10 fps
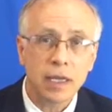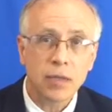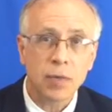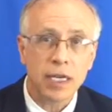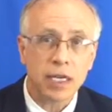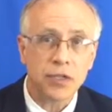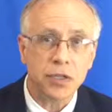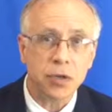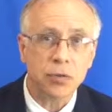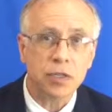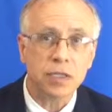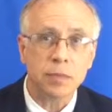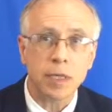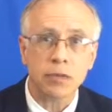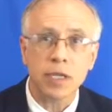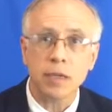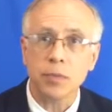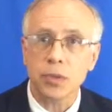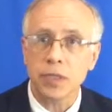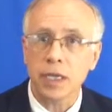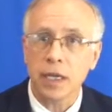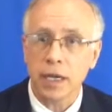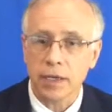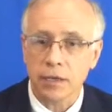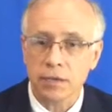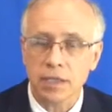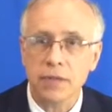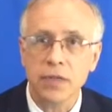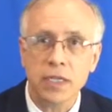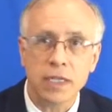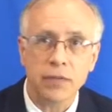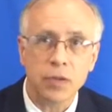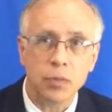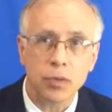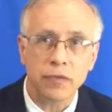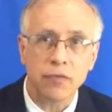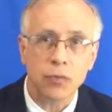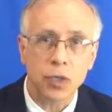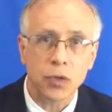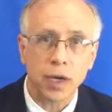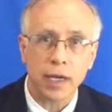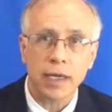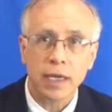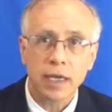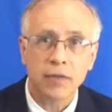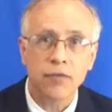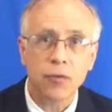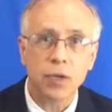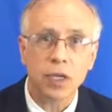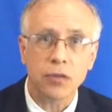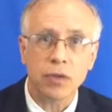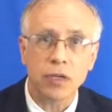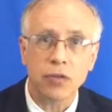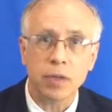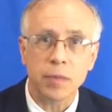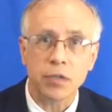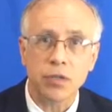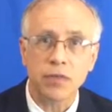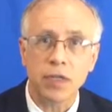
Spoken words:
the radiation dose is about 10% higher, 77.4 gray in 43 treatments over